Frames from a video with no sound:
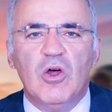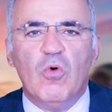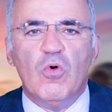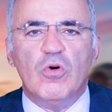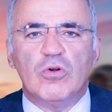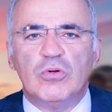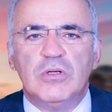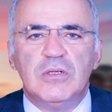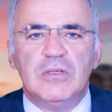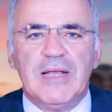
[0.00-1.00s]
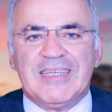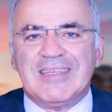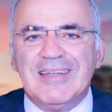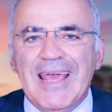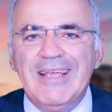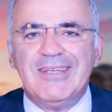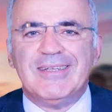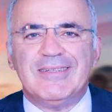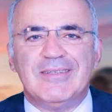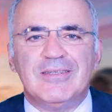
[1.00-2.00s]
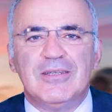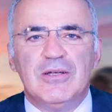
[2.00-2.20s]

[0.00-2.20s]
or assassinations,